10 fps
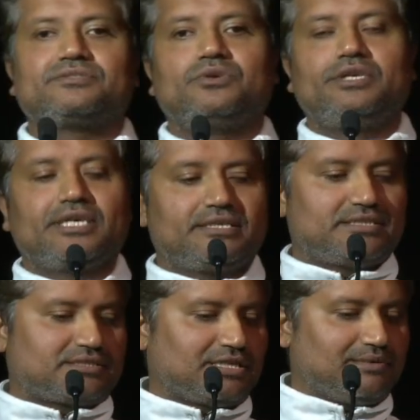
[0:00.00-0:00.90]
You'll hear
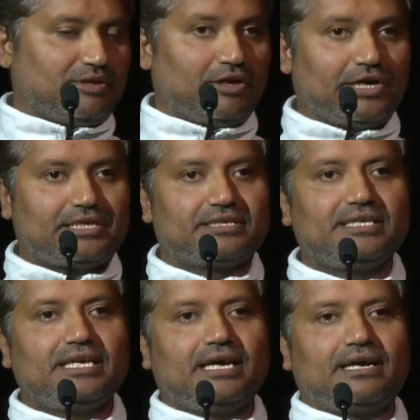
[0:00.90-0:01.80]
this term a lot.
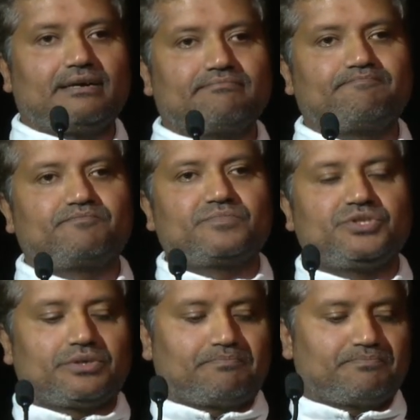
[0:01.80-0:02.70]

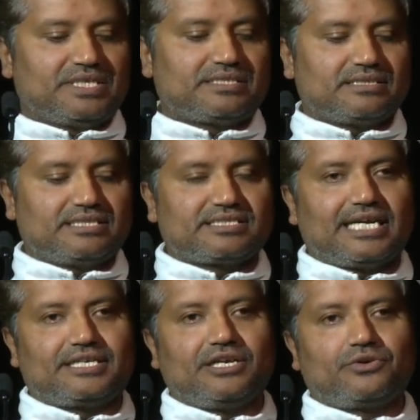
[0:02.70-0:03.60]
It
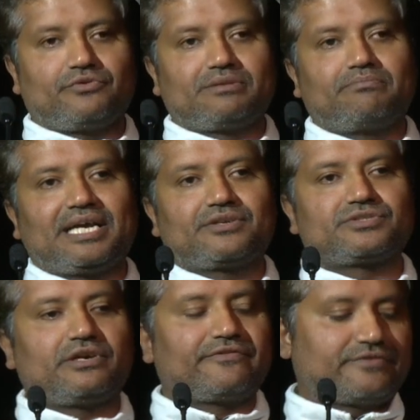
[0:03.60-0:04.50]
started out with
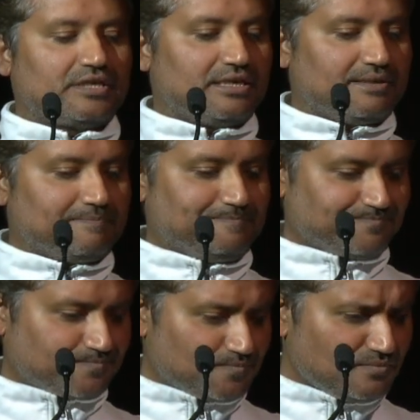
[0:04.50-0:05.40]
Microsoft
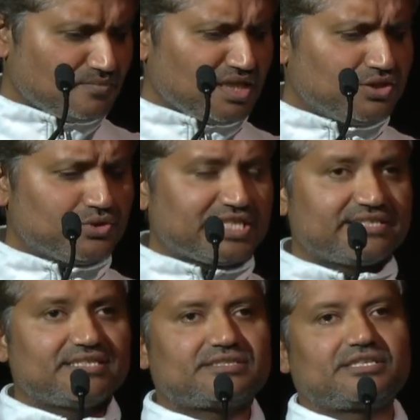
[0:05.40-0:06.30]
using
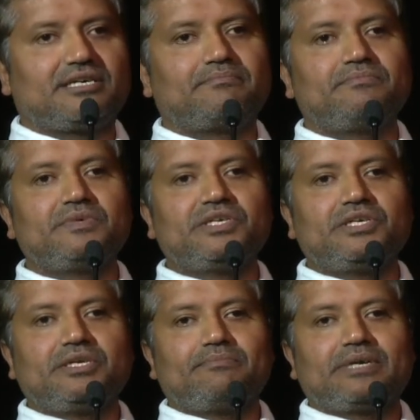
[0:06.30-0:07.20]
this term
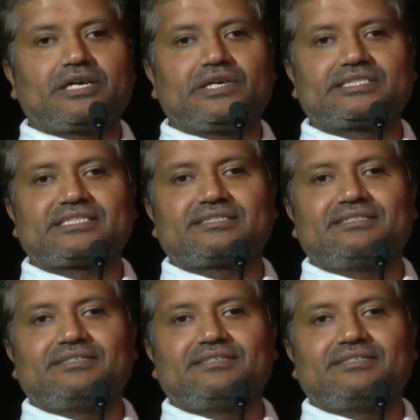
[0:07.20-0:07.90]
because